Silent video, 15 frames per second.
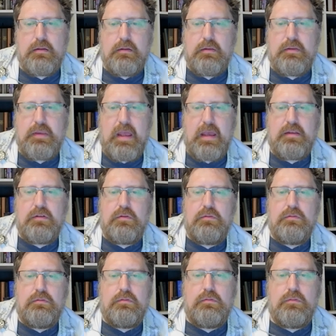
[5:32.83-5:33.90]
that
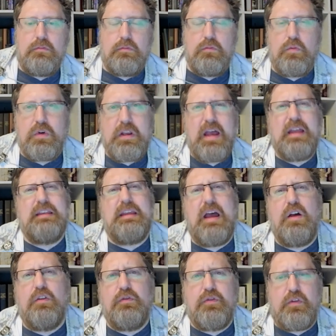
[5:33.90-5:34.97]
we're not
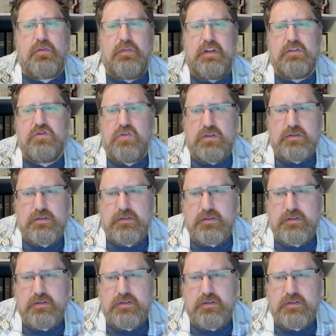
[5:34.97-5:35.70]
out for vengeance.